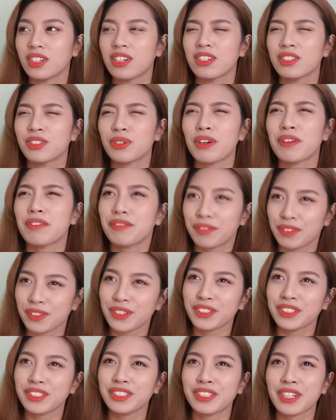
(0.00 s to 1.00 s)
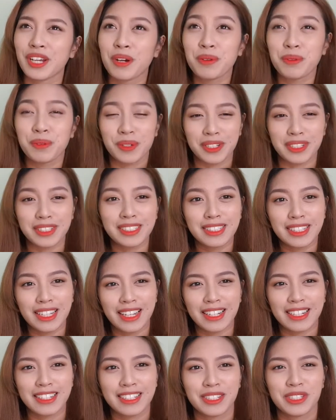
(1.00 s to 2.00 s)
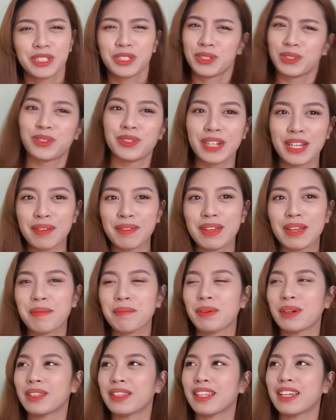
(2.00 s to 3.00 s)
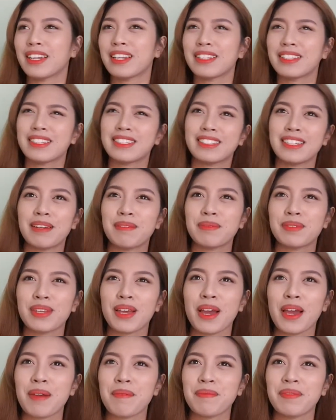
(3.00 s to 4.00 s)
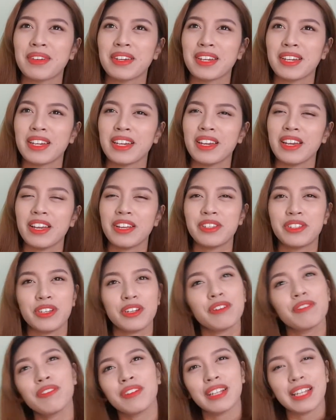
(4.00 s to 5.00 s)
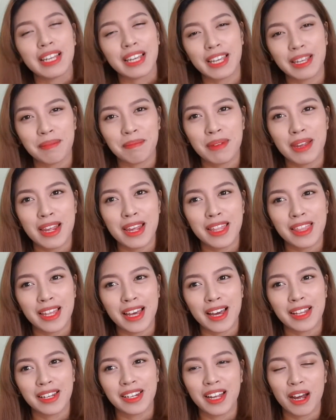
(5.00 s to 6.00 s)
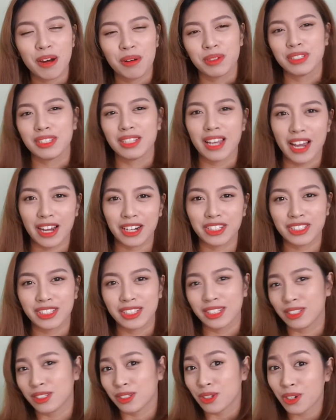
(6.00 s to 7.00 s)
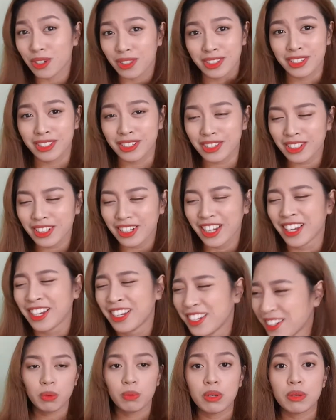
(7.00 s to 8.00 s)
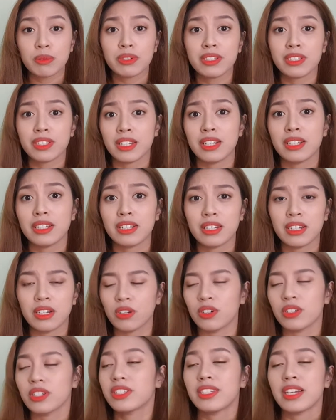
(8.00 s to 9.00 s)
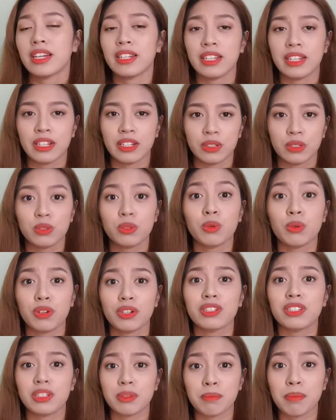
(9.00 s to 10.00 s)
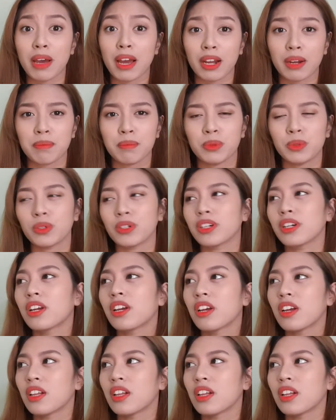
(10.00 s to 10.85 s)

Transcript: So at first I was like screaming, but then at the same time it didn't really hit me that I was actually in the concert. We were seated or standing towards the back more.